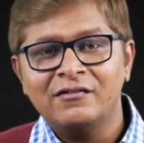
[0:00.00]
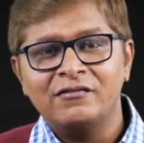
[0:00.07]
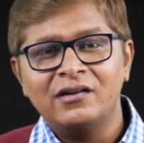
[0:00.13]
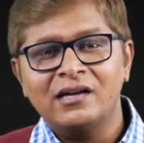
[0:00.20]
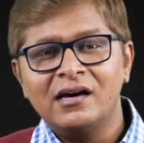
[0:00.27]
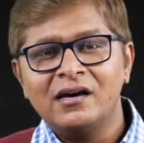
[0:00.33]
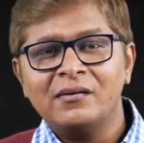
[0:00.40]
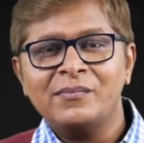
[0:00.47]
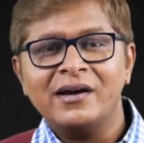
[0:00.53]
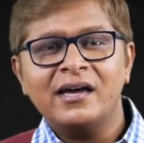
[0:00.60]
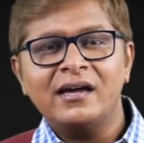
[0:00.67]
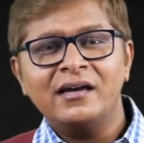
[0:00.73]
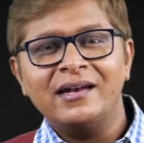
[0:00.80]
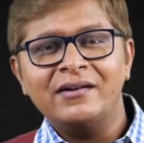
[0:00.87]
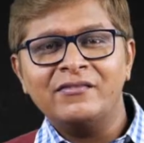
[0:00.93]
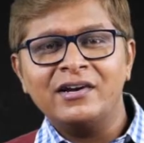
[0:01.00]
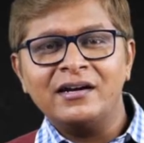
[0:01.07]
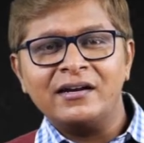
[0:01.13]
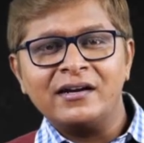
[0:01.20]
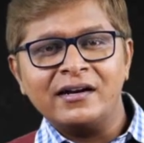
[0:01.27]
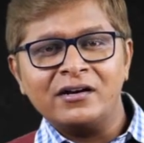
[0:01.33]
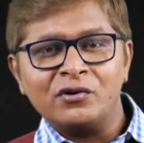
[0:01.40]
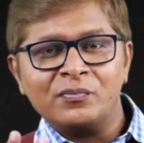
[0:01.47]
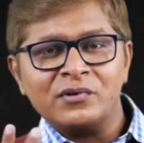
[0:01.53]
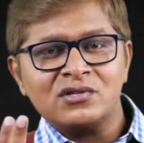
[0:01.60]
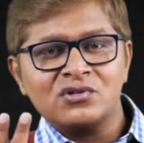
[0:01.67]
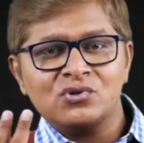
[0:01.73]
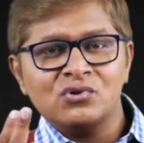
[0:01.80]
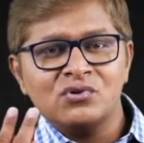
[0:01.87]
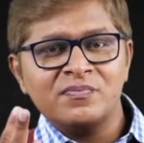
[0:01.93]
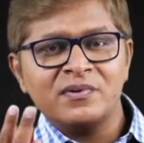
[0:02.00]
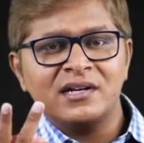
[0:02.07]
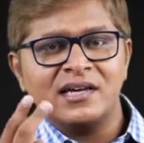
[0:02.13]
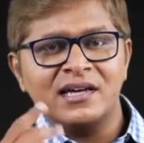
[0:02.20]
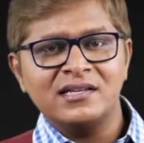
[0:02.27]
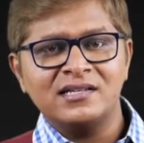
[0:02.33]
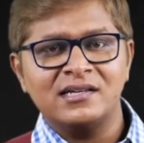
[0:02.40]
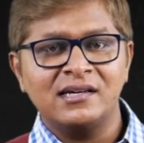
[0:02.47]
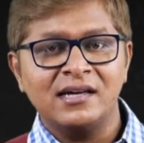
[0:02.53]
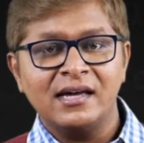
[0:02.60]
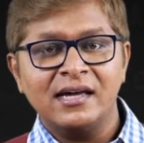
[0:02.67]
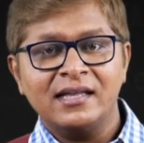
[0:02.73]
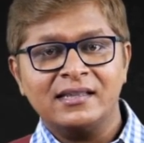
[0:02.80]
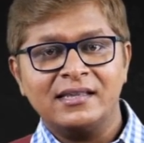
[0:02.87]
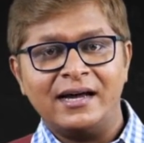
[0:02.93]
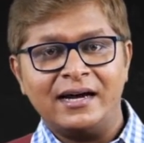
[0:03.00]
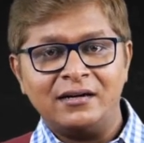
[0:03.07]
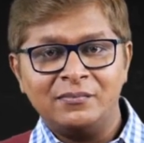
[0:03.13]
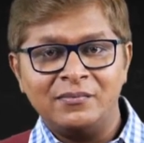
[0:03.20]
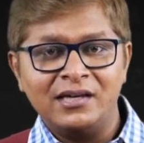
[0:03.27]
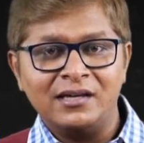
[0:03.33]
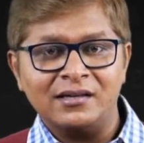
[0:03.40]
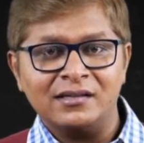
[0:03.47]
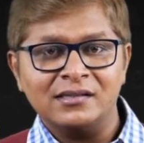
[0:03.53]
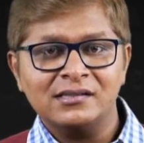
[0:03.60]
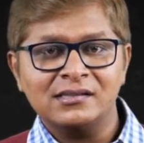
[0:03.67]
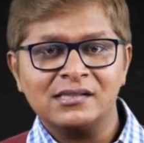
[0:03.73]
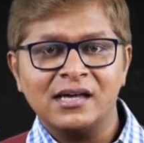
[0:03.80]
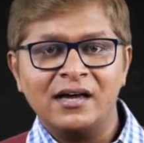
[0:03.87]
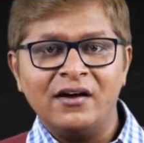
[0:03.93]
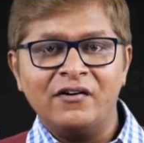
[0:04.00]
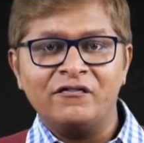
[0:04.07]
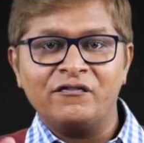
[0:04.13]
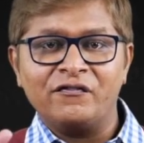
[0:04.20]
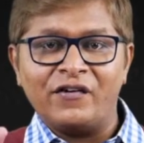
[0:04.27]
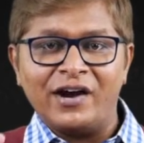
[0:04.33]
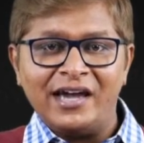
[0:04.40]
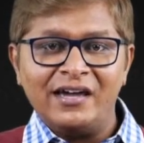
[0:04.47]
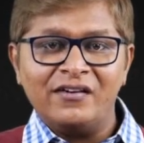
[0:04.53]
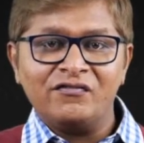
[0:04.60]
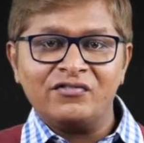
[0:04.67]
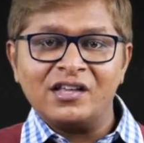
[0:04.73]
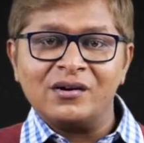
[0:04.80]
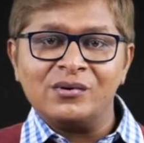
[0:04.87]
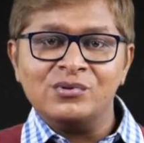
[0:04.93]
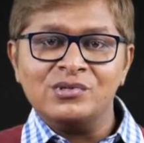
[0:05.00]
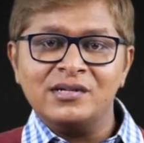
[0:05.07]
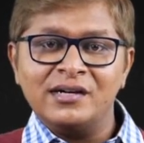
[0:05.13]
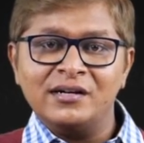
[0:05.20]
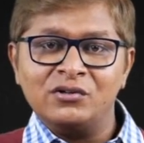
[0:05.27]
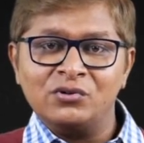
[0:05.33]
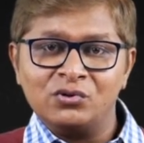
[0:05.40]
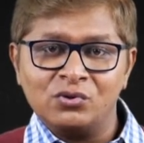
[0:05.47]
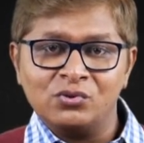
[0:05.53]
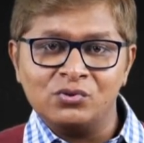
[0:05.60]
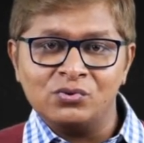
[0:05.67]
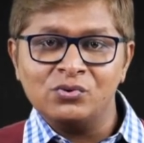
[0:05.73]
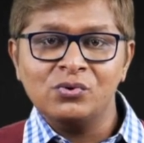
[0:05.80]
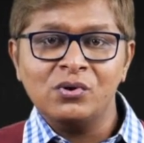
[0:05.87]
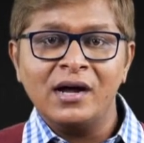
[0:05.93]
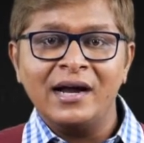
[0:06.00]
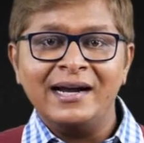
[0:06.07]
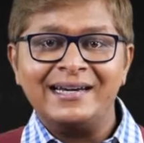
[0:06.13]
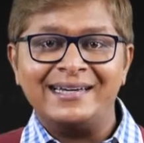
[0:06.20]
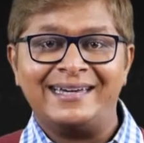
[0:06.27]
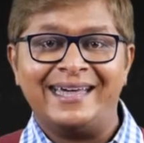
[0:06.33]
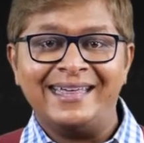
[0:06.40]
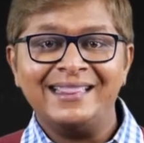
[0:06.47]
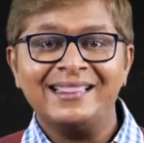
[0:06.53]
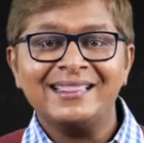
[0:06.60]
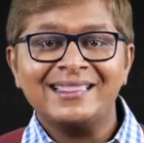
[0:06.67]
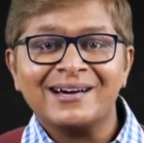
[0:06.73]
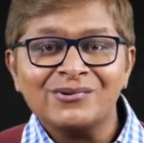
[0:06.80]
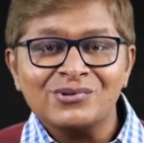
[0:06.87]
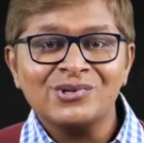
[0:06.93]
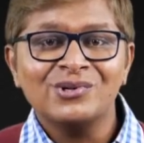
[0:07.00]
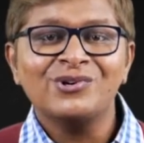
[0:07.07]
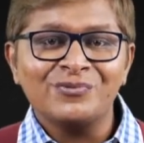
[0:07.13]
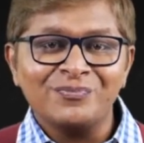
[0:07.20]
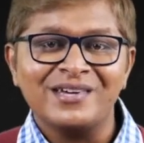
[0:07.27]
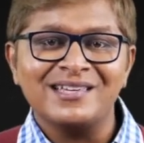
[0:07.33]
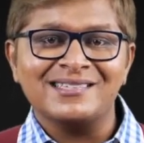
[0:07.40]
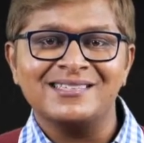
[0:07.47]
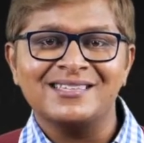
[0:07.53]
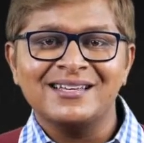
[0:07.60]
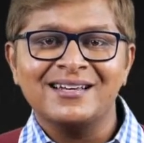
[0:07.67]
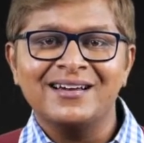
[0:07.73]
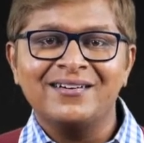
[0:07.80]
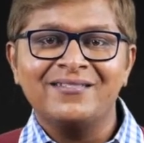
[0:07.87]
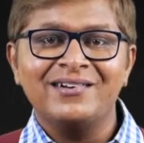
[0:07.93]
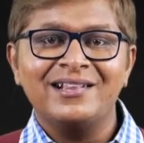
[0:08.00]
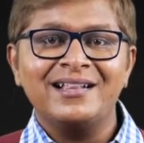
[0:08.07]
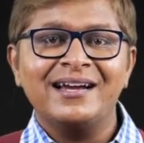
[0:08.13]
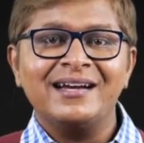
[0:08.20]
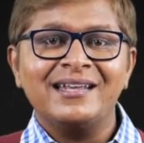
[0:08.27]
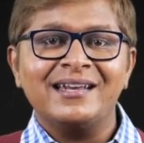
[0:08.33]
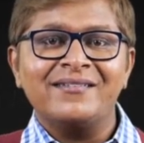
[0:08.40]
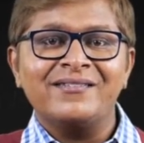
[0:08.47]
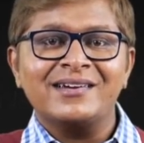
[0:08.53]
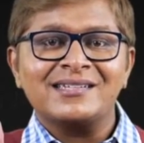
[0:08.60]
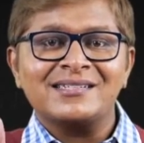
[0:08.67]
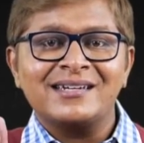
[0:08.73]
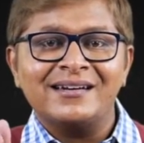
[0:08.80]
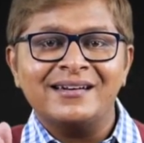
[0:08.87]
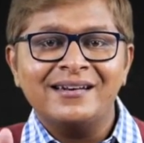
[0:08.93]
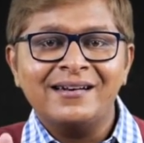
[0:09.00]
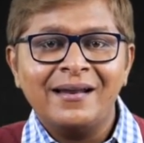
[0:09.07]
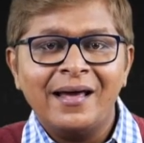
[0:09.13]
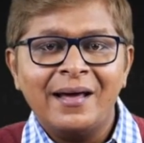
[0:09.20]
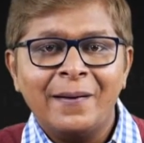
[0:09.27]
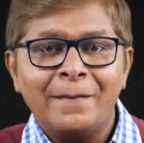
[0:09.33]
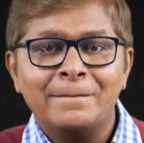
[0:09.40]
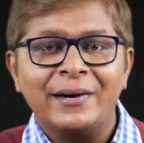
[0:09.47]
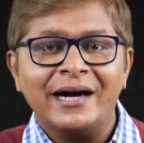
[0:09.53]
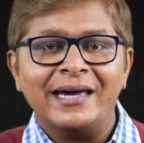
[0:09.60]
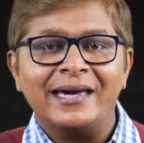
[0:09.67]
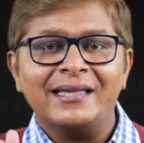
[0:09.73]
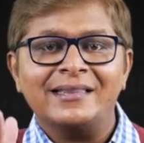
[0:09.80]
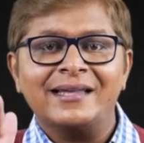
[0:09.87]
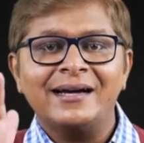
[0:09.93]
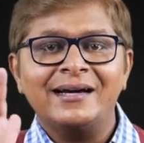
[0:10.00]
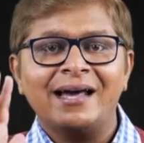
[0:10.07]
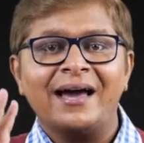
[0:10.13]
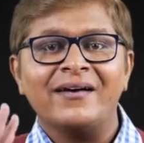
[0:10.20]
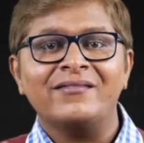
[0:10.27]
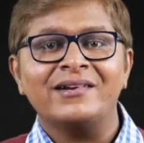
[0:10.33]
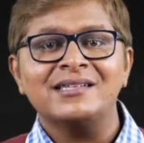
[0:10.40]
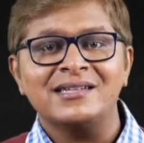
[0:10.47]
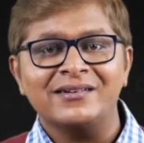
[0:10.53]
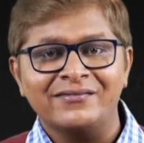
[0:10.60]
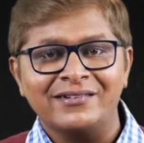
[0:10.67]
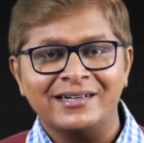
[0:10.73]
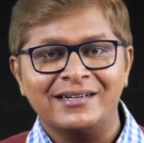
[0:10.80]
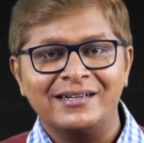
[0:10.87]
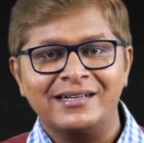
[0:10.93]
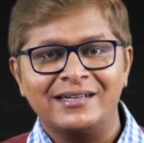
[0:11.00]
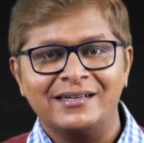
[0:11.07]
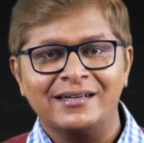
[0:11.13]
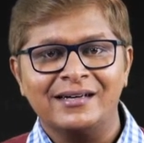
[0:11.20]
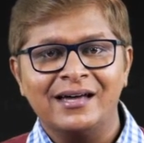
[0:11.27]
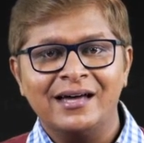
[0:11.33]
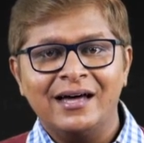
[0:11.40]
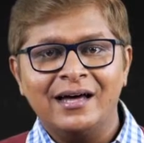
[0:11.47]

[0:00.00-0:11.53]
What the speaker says: We are buying inventory at rupees 2 per kg. That means 5,000 into 2, 10,000 rupees will get invested in buying that average inventory.